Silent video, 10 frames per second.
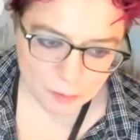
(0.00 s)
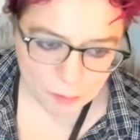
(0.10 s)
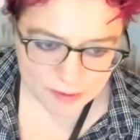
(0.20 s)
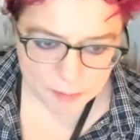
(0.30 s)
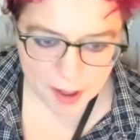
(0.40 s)

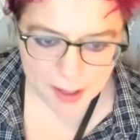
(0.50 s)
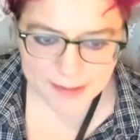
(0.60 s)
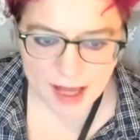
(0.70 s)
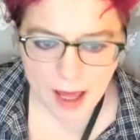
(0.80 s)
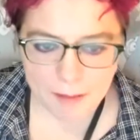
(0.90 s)
Once upon a
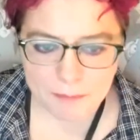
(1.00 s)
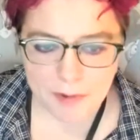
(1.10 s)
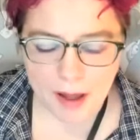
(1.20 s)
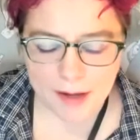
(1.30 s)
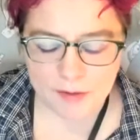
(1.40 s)
time,
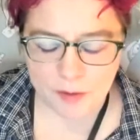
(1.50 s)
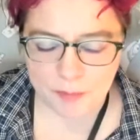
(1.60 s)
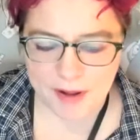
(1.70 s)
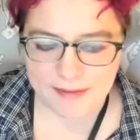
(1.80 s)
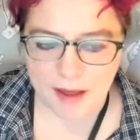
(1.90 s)
I told
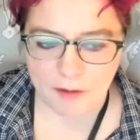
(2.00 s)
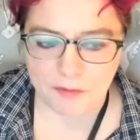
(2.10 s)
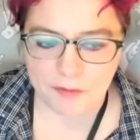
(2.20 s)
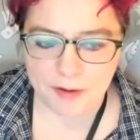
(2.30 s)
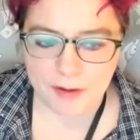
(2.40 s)

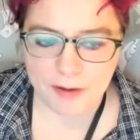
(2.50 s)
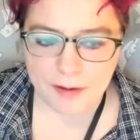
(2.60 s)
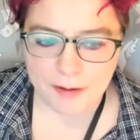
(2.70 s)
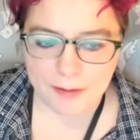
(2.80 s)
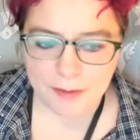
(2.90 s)
myself,
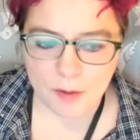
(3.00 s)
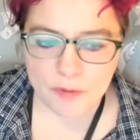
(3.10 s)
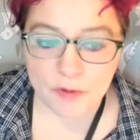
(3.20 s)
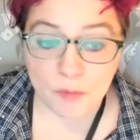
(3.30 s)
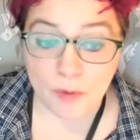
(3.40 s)
there
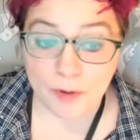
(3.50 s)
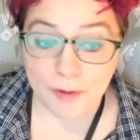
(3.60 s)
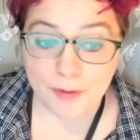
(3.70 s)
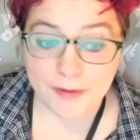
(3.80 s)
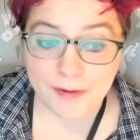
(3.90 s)
was a
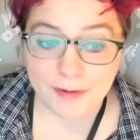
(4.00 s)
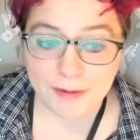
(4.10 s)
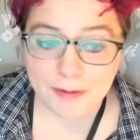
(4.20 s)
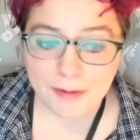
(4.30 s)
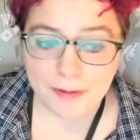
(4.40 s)
world.
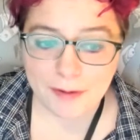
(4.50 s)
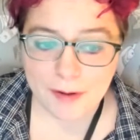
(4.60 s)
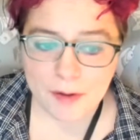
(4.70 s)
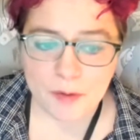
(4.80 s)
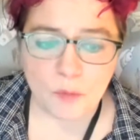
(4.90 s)

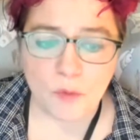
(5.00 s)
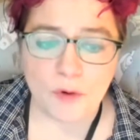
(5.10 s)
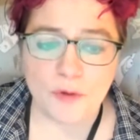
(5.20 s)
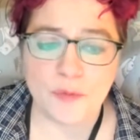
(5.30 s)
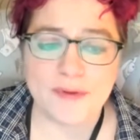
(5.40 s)
The
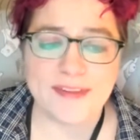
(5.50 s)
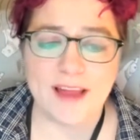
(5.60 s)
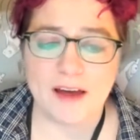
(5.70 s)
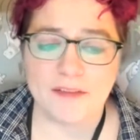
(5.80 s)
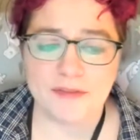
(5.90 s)
world was
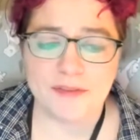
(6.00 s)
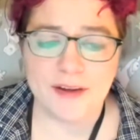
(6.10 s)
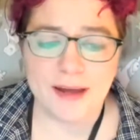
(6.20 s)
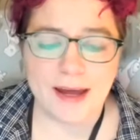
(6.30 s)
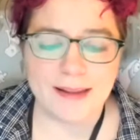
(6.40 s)
life,
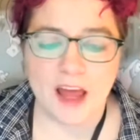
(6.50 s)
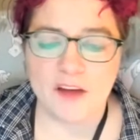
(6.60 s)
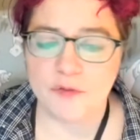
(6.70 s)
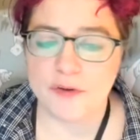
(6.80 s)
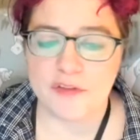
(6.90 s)
and
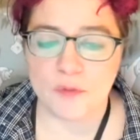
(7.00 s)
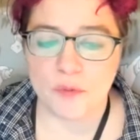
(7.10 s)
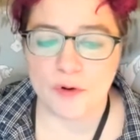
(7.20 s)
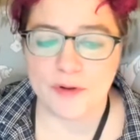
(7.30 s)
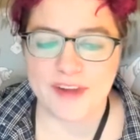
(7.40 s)
life was the
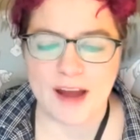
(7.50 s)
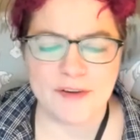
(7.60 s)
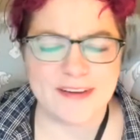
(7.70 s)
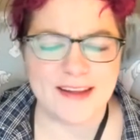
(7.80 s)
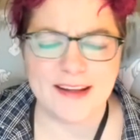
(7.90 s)
world,
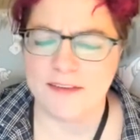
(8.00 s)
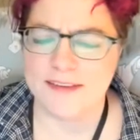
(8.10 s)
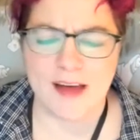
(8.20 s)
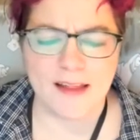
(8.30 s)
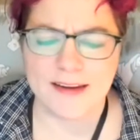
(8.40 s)
every single
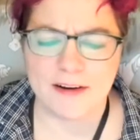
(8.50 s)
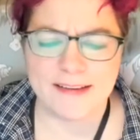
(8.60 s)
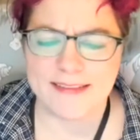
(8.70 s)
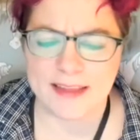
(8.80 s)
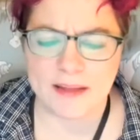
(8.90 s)

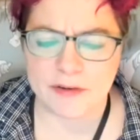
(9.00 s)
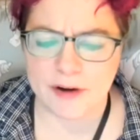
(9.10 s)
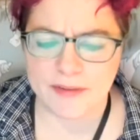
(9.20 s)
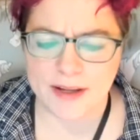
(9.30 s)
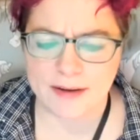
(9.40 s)
solitary
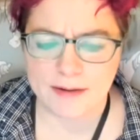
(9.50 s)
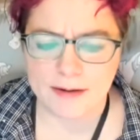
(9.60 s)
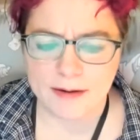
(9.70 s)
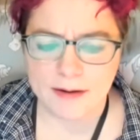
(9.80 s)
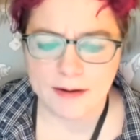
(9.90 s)
sliver of it.
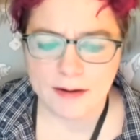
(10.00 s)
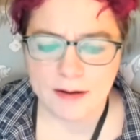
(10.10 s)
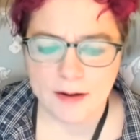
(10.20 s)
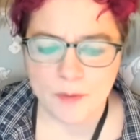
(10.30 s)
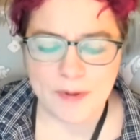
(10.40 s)

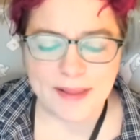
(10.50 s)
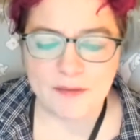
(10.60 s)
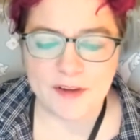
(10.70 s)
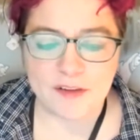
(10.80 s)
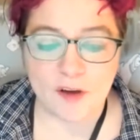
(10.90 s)
We
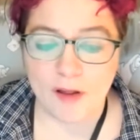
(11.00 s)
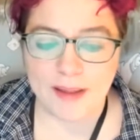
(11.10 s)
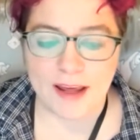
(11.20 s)
lived as all